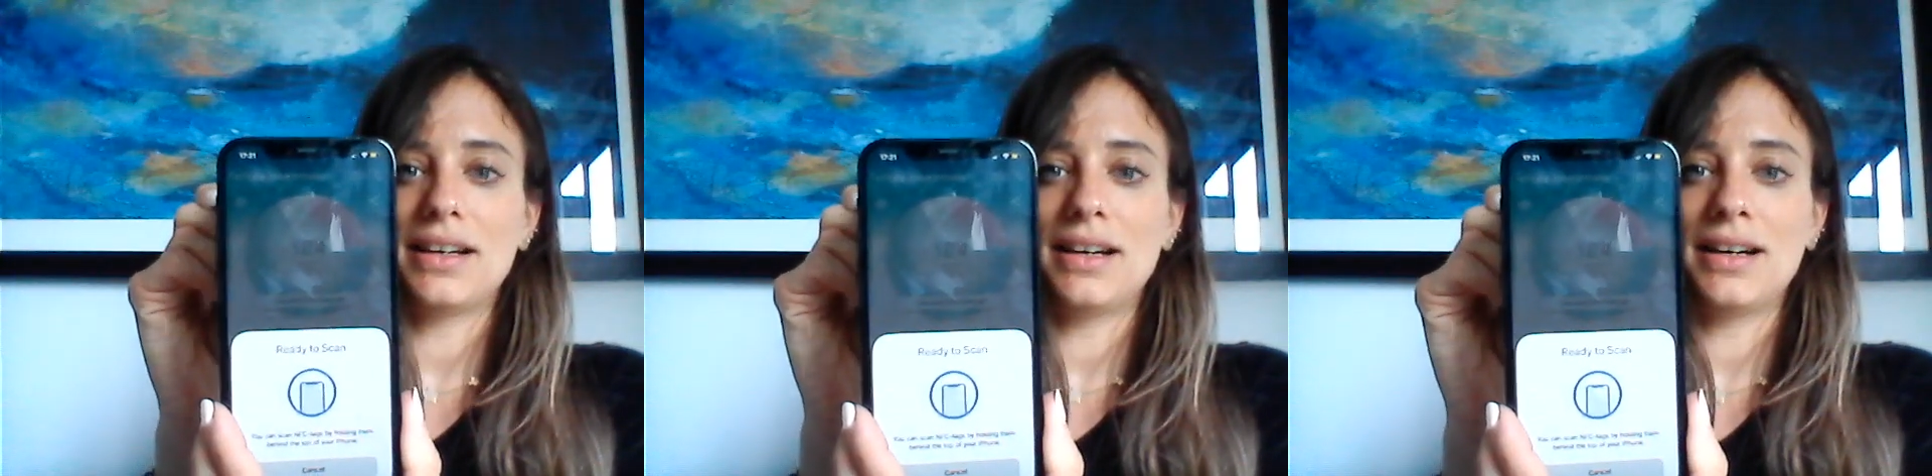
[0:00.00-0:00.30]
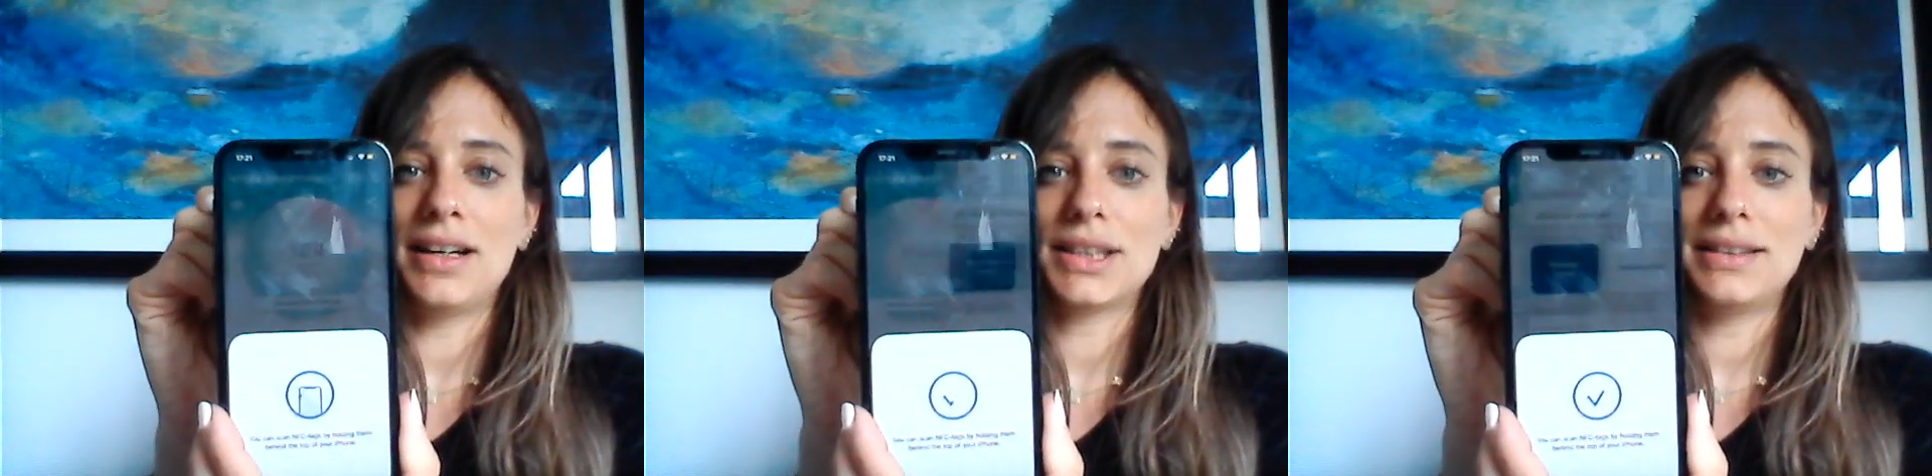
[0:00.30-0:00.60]

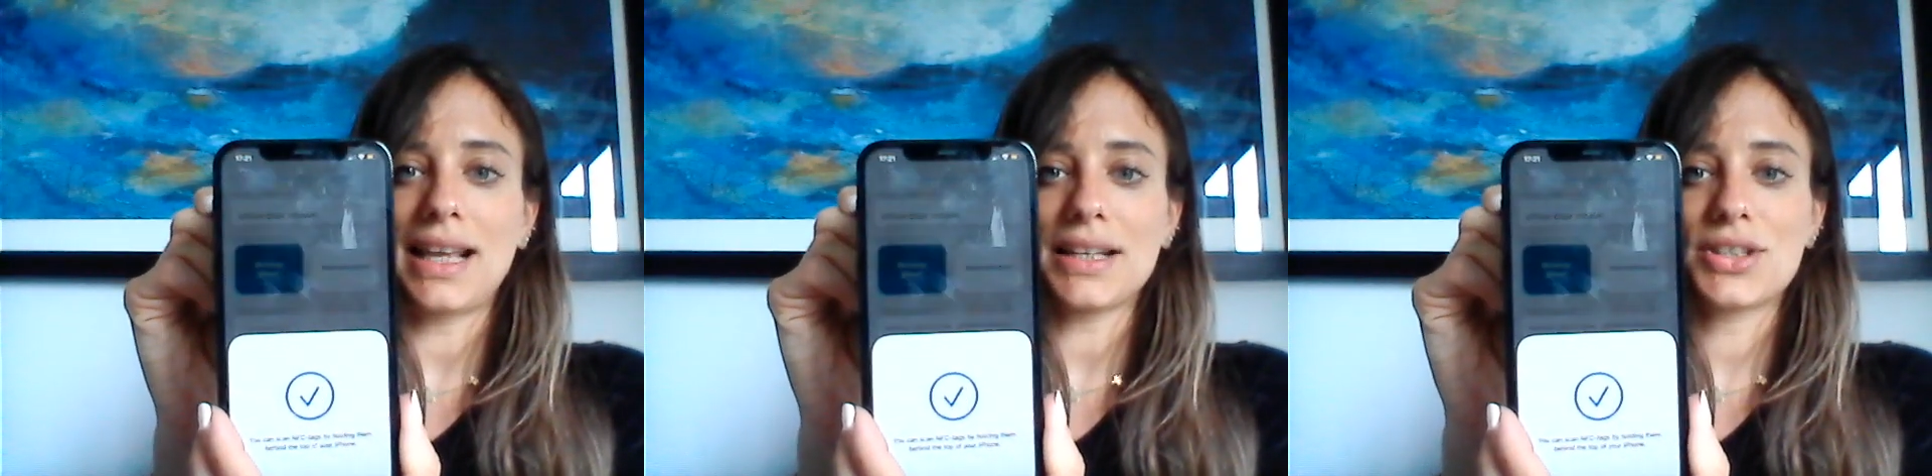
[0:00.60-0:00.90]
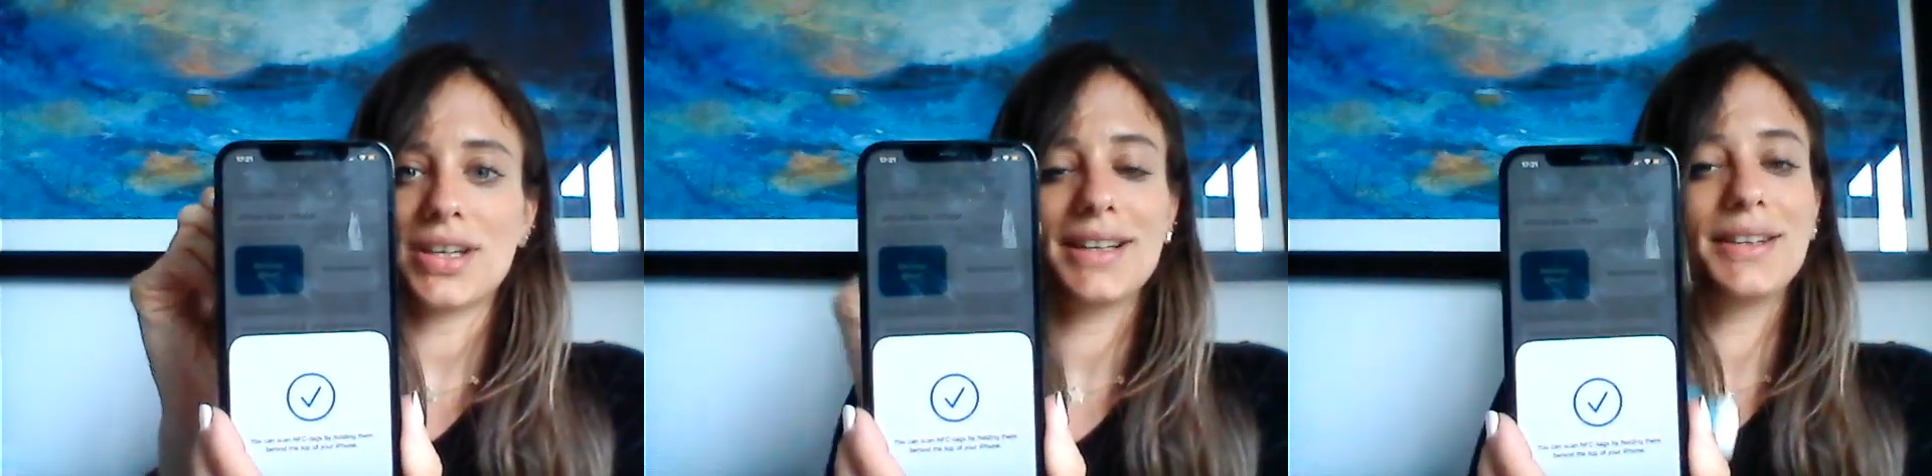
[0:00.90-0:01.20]

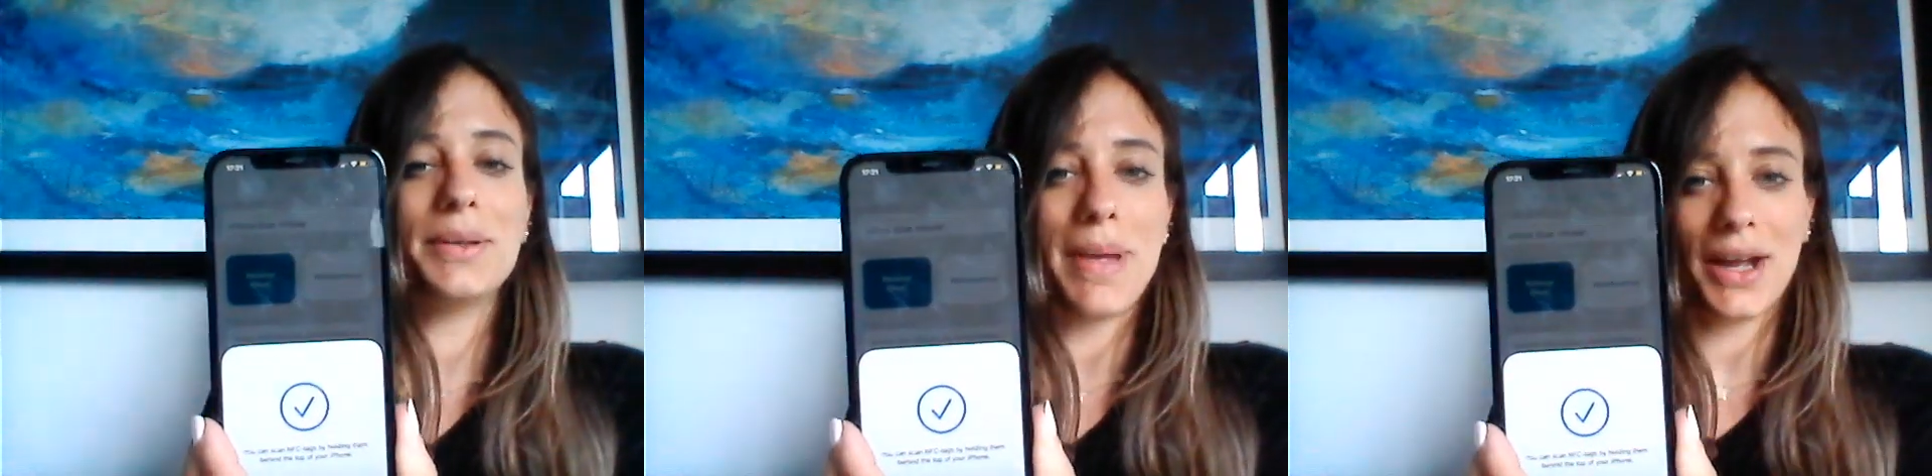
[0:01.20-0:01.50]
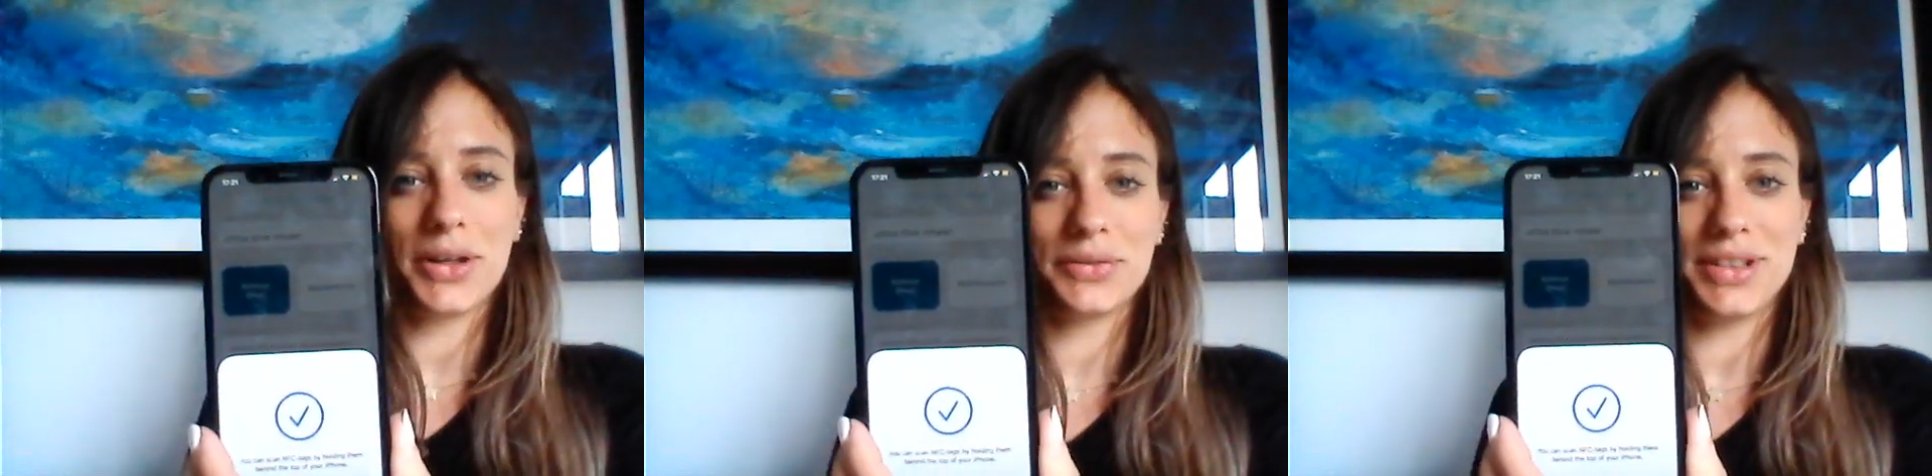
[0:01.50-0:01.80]
touch the
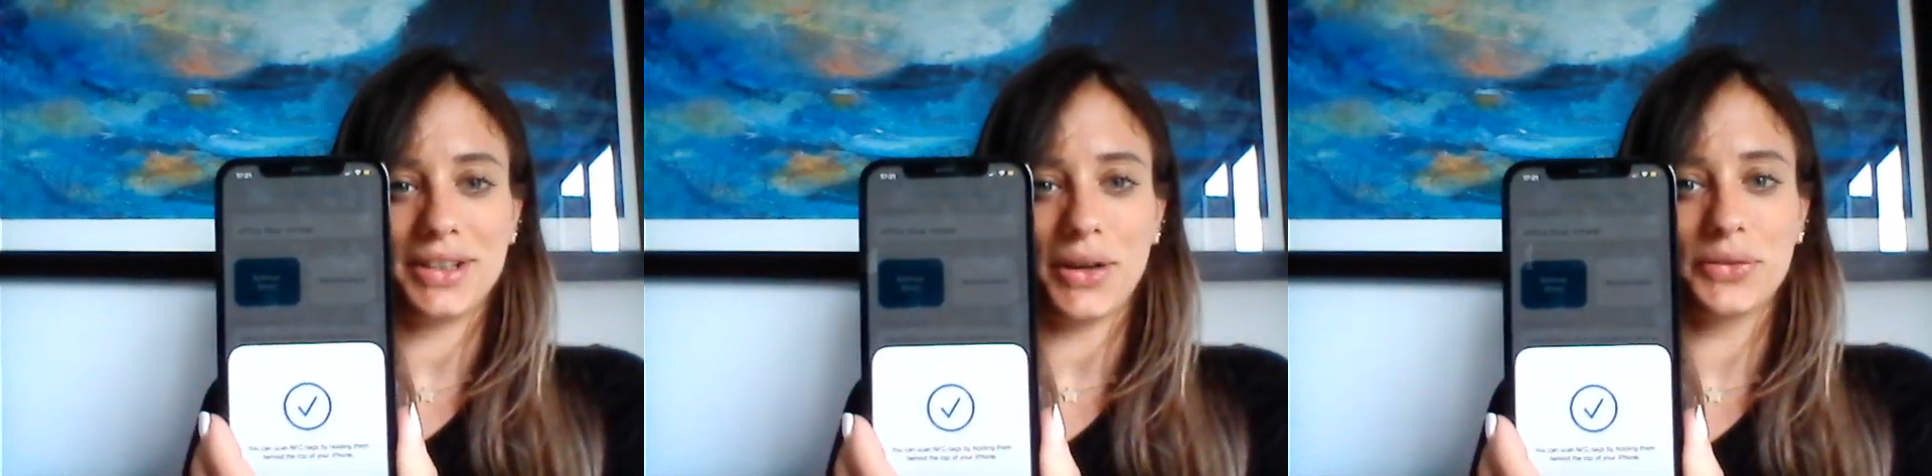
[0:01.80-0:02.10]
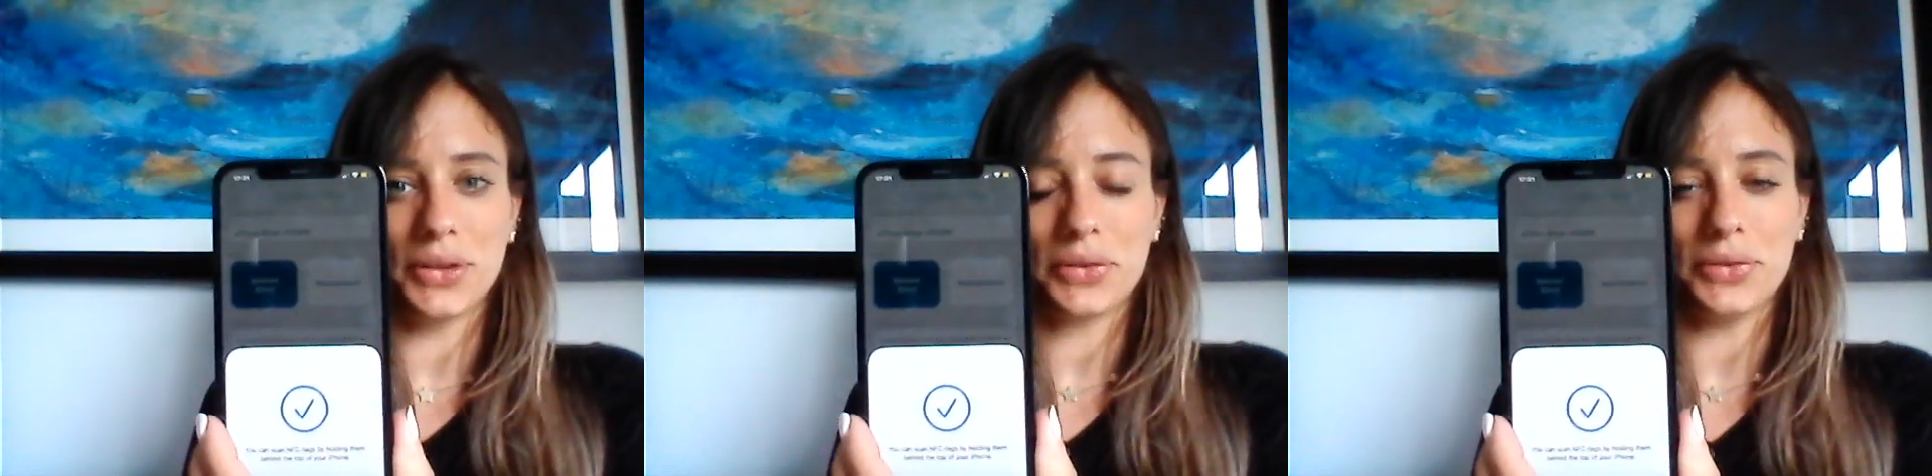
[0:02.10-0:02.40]
back of
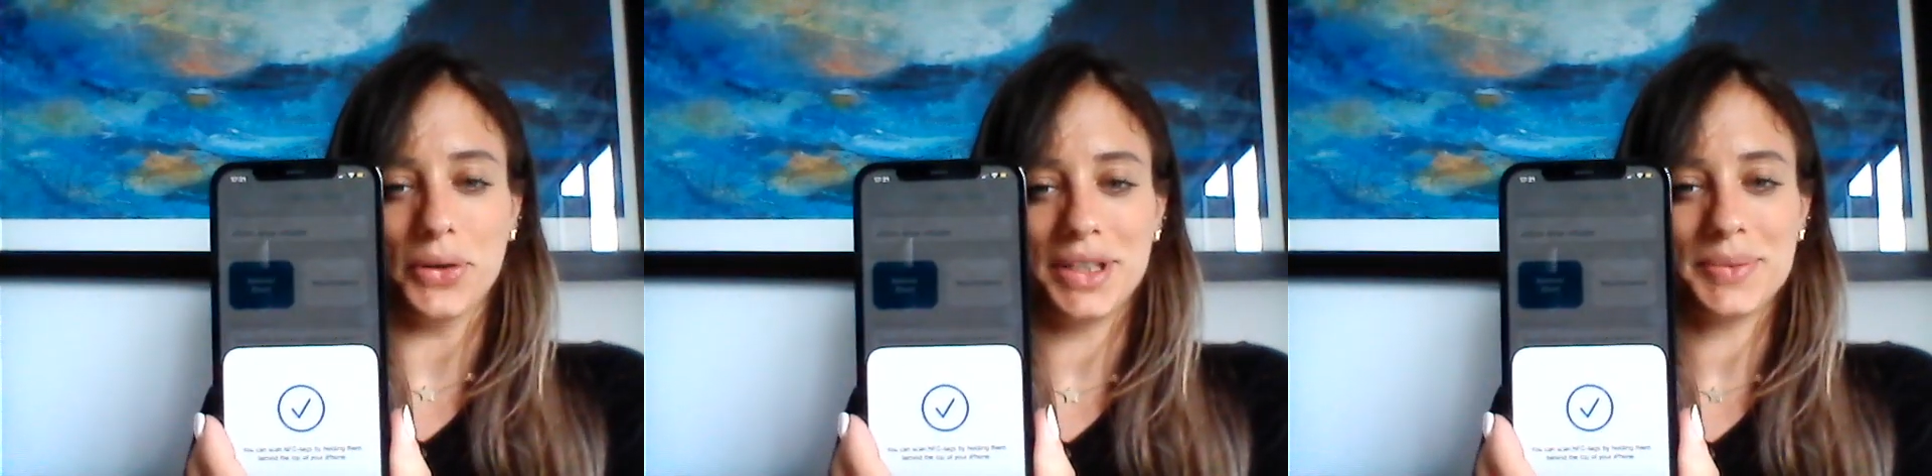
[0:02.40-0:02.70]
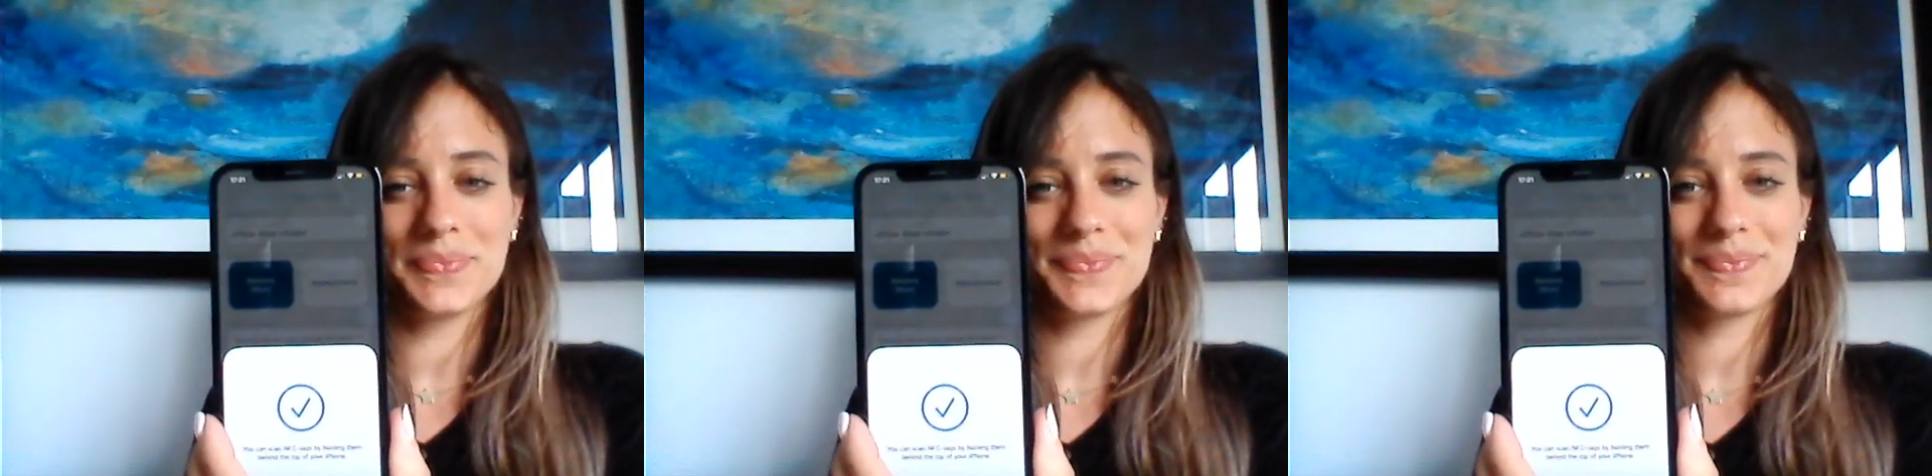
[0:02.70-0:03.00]
your phone.